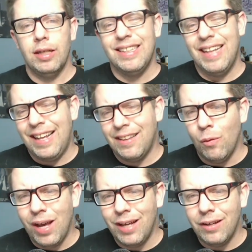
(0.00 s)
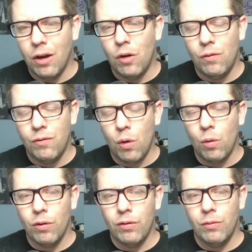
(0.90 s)
Is that the way to go
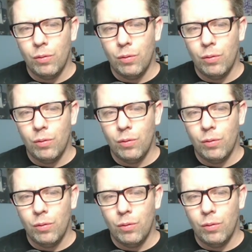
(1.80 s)
forward